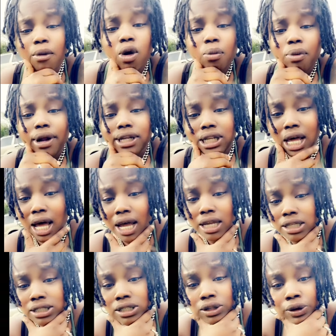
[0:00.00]
gonna break the
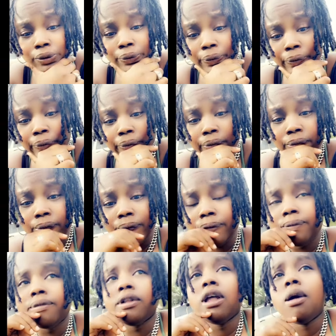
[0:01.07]
ice though.
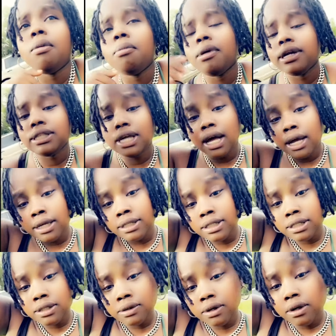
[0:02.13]
I'm gonna break the
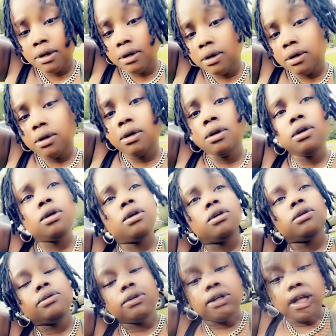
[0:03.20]
ice.
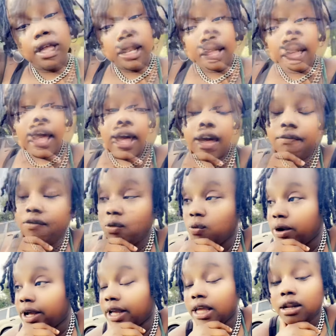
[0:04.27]
In a heavy
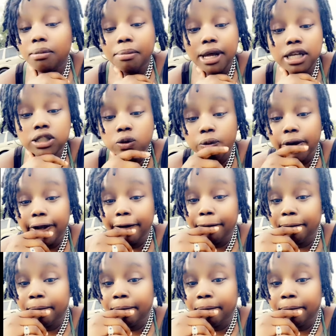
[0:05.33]
way, in a major way.